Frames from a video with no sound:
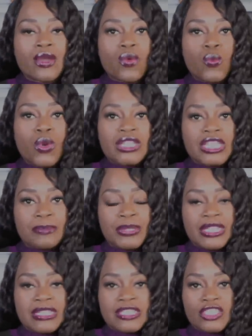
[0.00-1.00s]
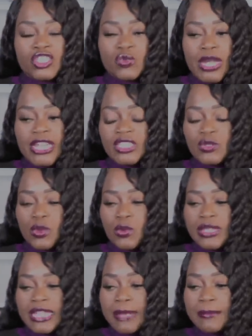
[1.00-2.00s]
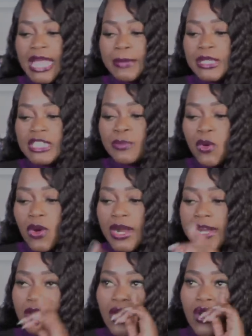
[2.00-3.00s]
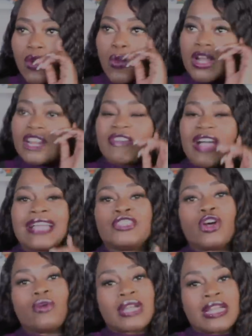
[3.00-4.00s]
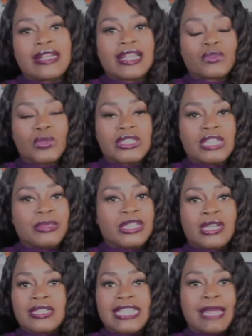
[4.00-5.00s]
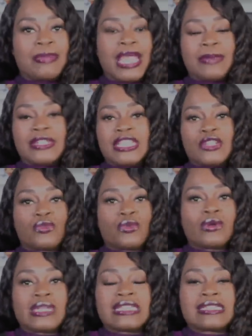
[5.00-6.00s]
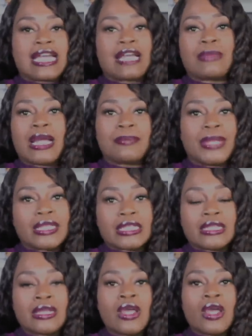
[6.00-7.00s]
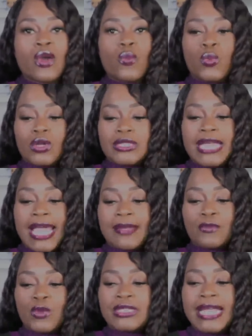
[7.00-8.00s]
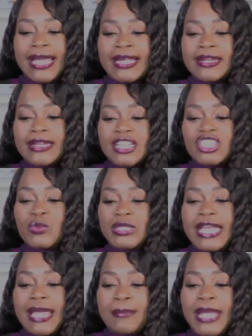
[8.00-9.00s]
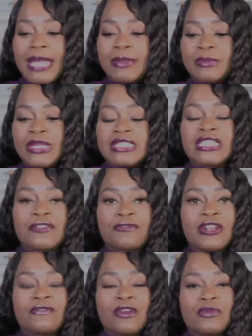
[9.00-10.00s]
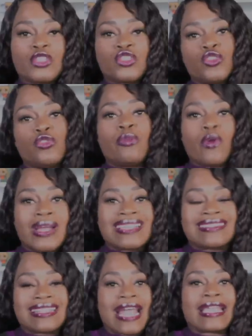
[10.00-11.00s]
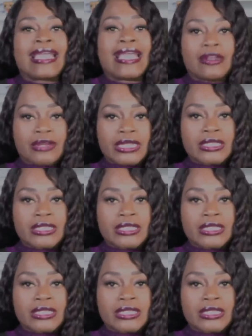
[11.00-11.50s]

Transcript: Will it be a situation where when that baby's born, what if I don't connect with it because that baby didn't grow inside my belly? Will that will that connection with that baby be different from the two boys that I carried?